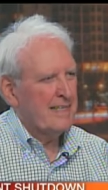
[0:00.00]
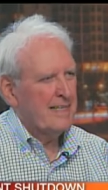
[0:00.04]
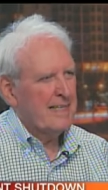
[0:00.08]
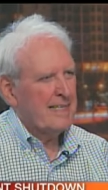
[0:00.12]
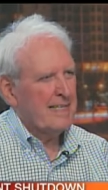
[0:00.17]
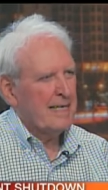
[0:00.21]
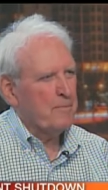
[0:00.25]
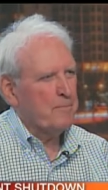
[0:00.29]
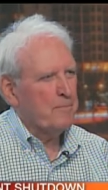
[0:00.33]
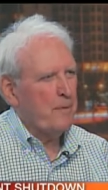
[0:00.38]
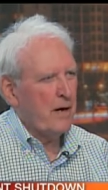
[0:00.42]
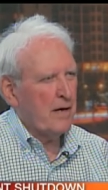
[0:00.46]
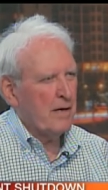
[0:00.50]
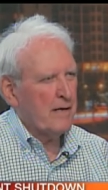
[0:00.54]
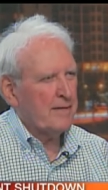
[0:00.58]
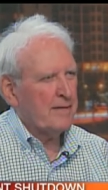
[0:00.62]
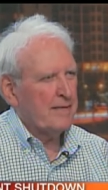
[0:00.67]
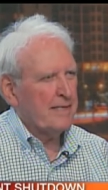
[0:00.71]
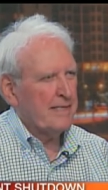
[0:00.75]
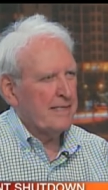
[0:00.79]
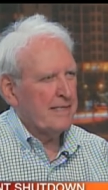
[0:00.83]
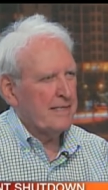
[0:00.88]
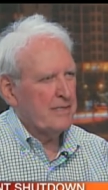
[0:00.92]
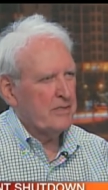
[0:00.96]
Now, part of
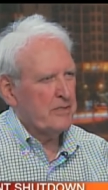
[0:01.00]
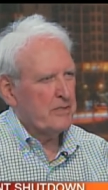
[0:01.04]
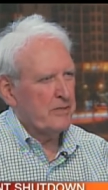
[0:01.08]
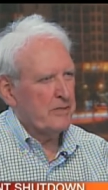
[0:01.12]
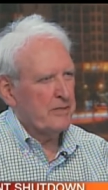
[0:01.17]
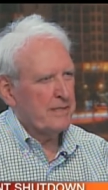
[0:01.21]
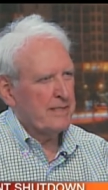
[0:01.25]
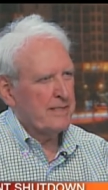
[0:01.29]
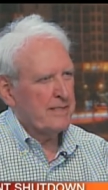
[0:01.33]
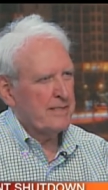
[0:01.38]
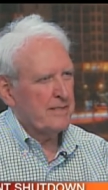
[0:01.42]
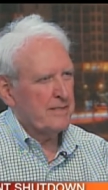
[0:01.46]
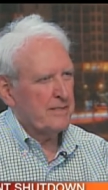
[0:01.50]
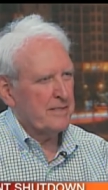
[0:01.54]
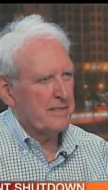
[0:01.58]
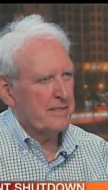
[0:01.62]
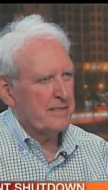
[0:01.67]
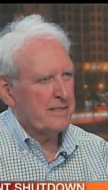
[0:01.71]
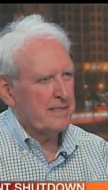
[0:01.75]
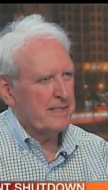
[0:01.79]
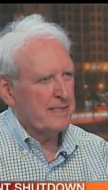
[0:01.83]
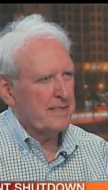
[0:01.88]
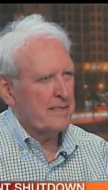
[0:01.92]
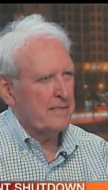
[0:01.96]
the issue is the
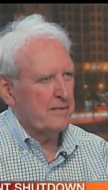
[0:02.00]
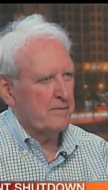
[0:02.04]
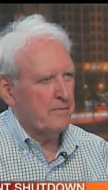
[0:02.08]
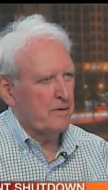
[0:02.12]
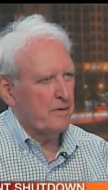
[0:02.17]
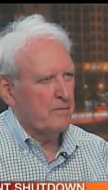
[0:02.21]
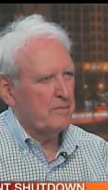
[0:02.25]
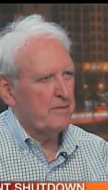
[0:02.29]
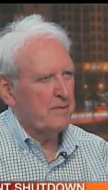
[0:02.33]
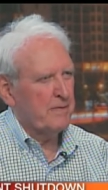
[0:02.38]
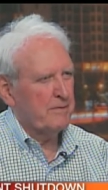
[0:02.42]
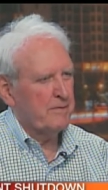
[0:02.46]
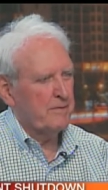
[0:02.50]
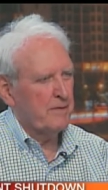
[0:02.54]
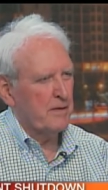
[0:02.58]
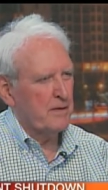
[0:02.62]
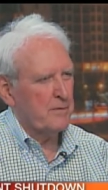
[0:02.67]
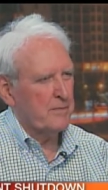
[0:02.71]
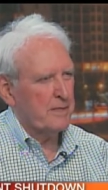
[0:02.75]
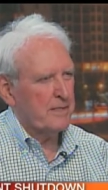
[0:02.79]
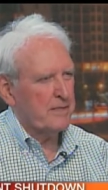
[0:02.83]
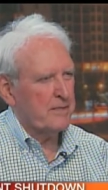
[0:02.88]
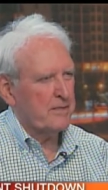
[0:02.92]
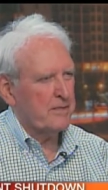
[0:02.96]
60 vote uh,
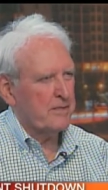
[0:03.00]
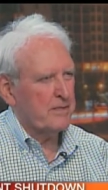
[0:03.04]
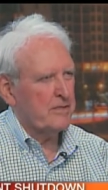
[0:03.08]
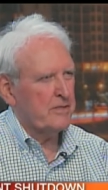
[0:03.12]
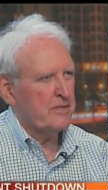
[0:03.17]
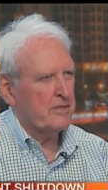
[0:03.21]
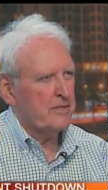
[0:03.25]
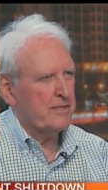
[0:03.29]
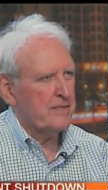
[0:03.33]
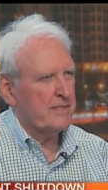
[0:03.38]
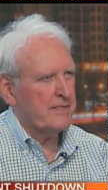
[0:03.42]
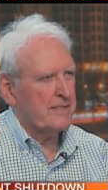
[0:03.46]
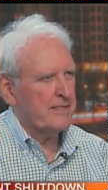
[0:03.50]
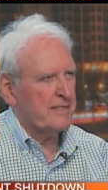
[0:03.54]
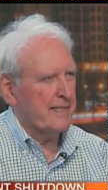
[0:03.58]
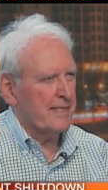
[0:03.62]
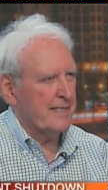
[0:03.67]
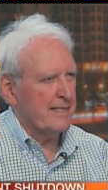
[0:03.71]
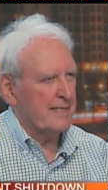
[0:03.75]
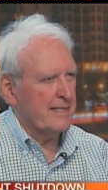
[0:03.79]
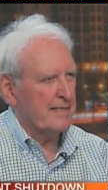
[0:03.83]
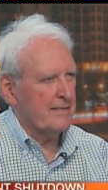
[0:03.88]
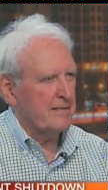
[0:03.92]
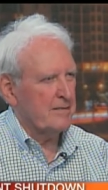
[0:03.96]
filibuster issue in the
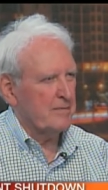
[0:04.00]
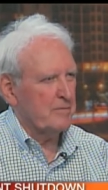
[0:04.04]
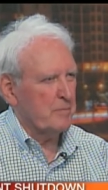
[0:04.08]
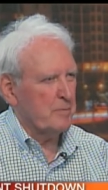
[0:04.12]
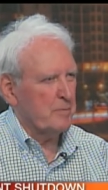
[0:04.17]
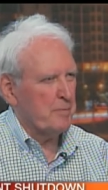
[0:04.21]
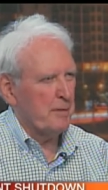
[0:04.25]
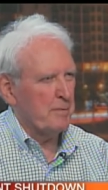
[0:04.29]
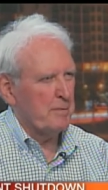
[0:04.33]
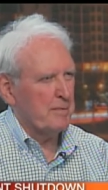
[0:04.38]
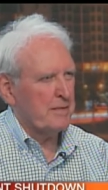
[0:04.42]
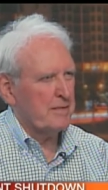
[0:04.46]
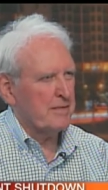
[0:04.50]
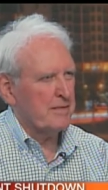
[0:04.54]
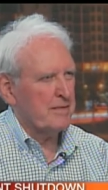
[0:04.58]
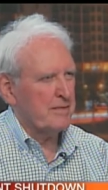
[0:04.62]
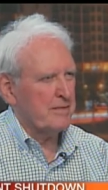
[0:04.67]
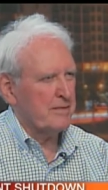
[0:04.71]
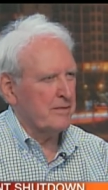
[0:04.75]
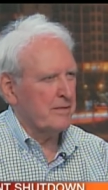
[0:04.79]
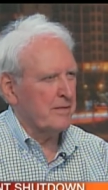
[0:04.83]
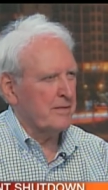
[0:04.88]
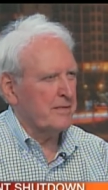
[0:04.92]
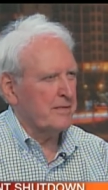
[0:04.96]
Senate, and the Republicans
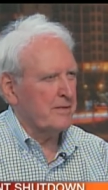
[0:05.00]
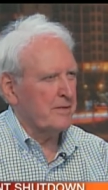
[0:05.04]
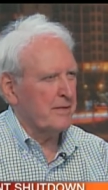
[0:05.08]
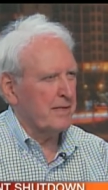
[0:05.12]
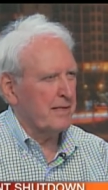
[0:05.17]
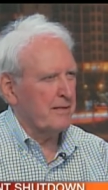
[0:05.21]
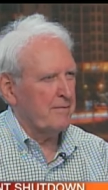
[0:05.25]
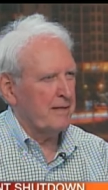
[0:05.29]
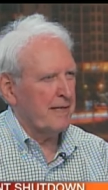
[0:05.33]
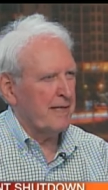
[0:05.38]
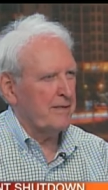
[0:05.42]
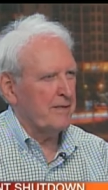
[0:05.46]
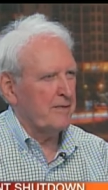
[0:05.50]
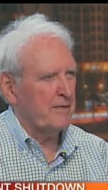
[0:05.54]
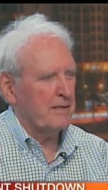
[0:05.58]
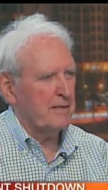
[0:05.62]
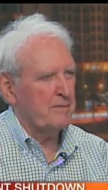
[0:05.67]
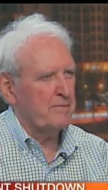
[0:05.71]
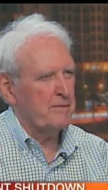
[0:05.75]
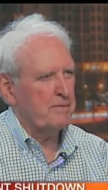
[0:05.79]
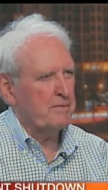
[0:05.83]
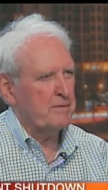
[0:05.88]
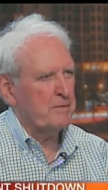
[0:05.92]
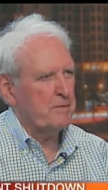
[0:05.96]
certainly don't have that. They only
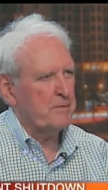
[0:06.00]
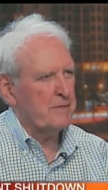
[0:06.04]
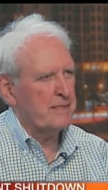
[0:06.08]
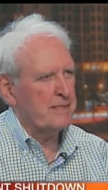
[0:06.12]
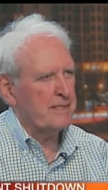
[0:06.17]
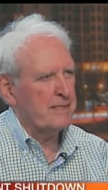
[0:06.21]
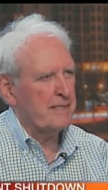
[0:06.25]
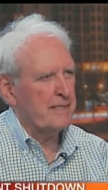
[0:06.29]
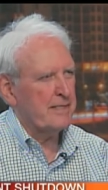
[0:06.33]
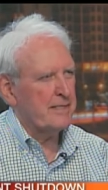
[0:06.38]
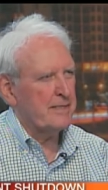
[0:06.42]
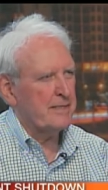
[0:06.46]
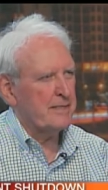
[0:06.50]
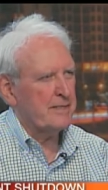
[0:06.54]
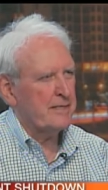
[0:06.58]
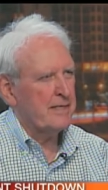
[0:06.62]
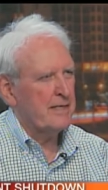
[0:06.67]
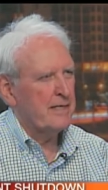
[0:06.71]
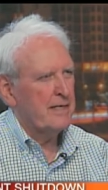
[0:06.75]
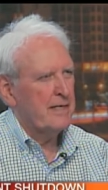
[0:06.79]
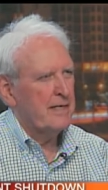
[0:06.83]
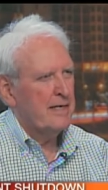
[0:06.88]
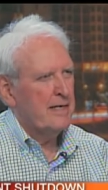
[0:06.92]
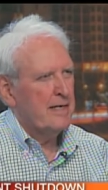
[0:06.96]
have 51 senators.
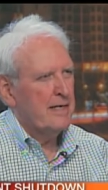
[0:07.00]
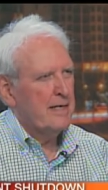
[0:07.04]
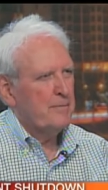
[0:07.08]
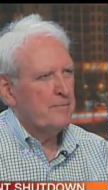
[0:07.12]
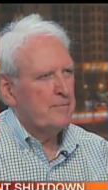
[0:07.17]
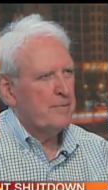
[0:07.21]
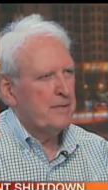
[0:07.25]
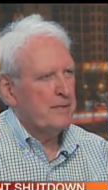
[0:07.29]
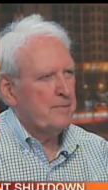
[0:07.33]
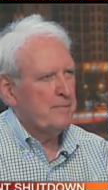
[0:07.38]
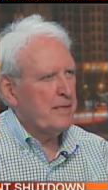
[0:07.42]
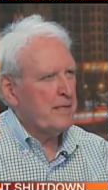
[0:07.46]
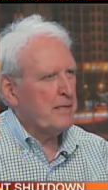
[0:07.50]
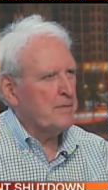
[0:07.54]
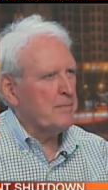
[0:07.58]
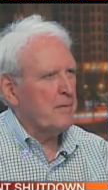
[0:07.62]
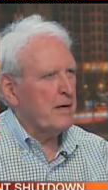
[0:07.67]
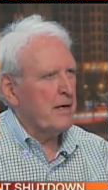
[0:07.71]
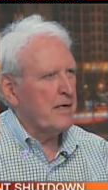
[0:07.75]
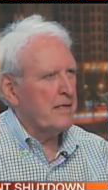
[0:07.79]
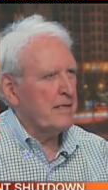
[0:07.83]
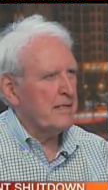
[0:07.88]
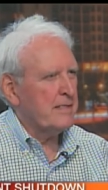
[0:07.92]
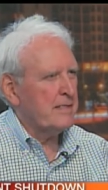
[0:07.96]
But the bigger
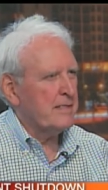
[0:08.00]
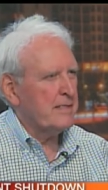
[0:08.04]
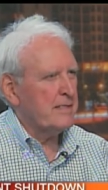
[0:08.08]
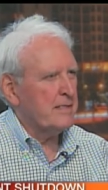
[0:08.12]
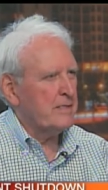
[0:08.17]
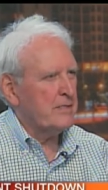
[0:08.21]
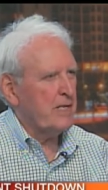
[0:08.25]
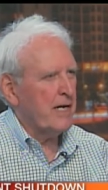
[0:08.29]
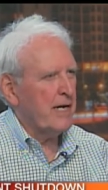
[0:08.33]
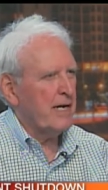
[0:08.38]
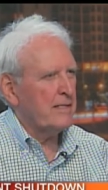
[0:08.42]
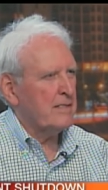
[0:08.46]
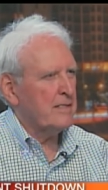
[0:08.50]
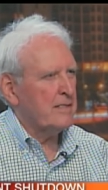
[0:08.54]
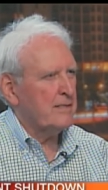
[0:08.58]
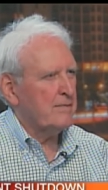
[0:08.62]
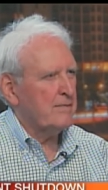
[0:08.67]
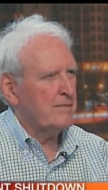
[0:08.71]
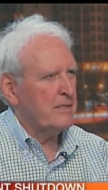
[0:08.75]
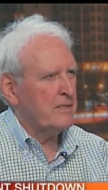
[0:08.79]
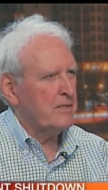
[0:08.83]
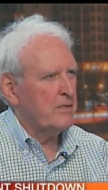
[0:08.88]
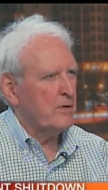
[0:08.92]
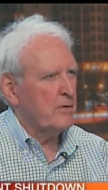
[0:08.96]
part is the challenge
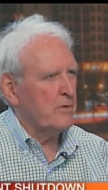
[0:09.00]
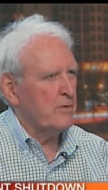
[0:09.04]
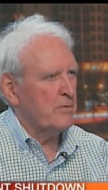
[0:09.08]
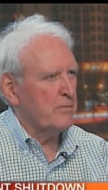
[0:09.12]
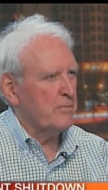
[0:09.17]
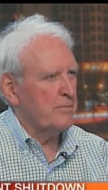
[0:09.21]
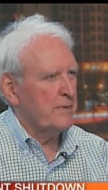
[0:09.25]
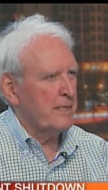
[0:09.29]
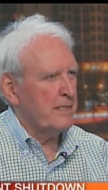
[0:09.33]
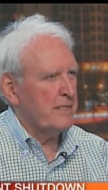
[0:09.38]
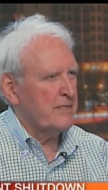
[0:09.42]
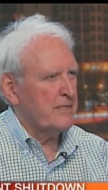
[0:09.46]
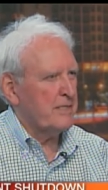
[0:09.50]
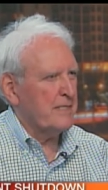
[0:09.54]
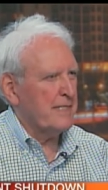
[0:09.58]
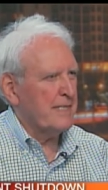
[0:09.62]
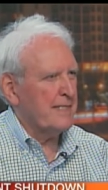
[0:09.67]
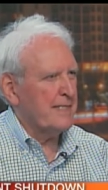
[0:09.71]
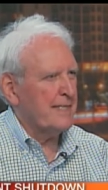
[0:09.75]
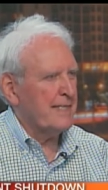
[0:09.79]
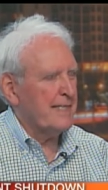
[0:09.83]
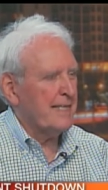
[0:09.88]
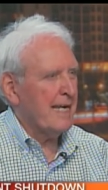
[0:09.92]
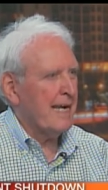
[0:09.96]
of the total budget,
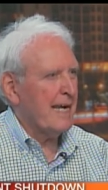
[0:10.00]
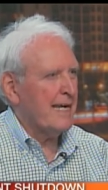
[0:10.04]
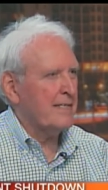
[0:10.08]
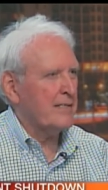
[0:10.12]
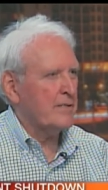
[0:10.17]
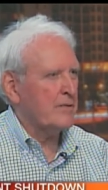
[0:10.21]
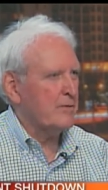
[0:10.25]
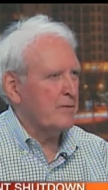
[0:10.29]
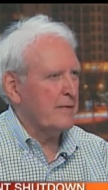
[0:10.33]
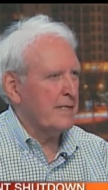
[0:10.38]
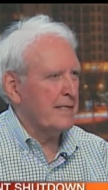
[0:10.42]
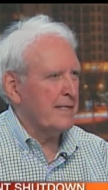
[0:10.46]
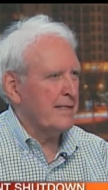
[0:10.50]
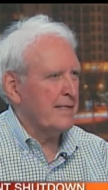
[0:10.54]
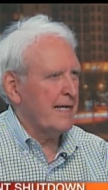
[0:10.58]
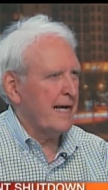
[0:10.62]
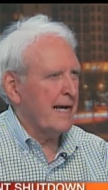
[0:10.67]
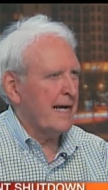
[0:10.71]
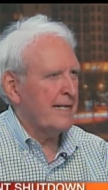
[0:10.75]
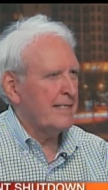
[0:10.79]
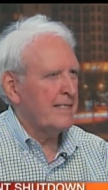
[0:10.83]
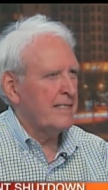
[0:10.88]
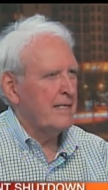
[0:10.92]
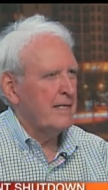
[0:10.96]
and they can't agree on
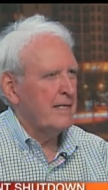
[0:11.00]
that.